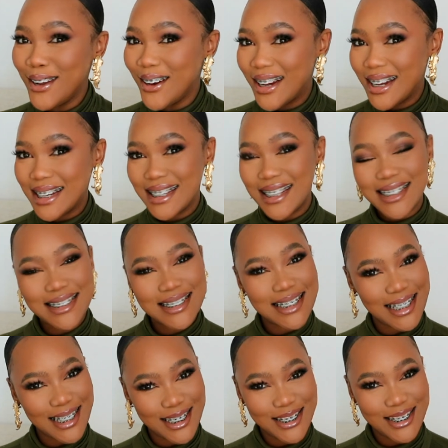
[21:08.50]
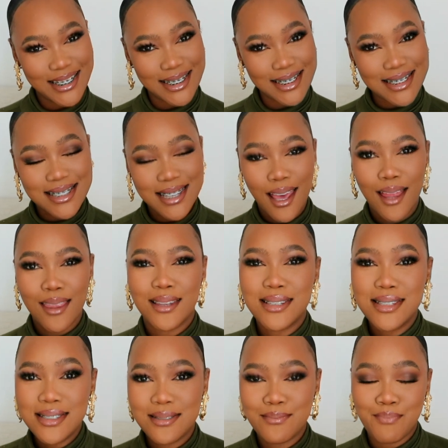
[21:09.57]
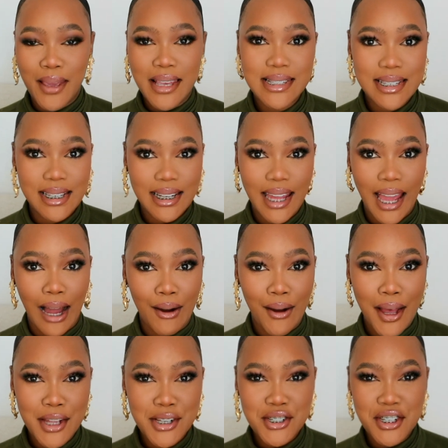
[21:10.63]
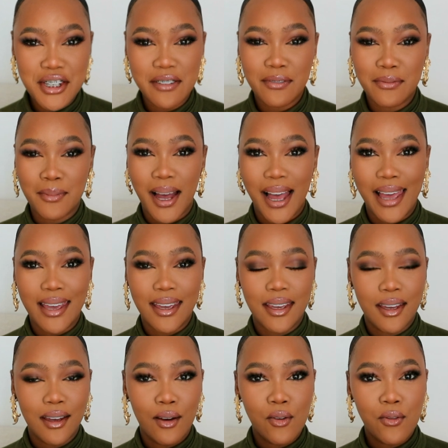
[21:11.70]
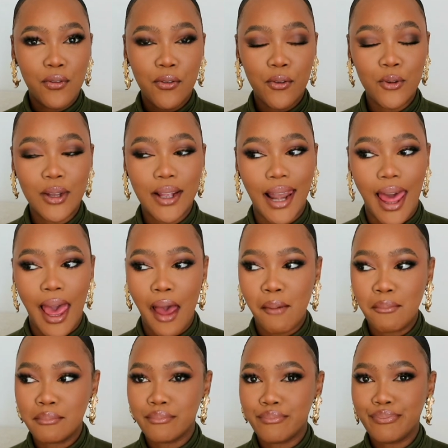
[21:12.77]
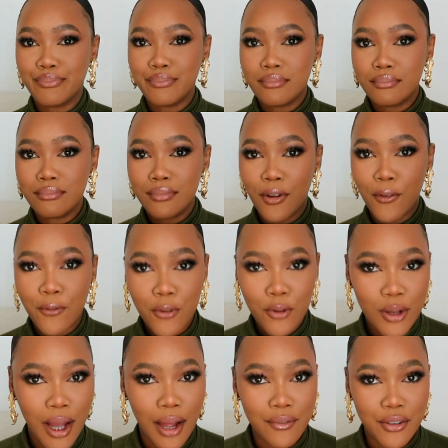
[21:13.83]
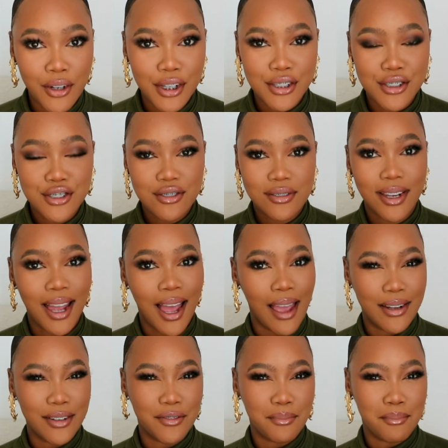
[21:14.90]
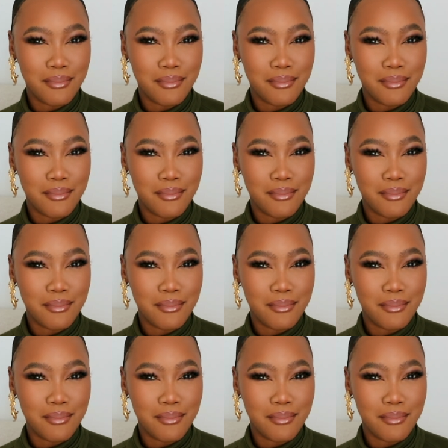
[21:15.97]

look delicious. This is basically how I achieve my full glam, full coverage kind of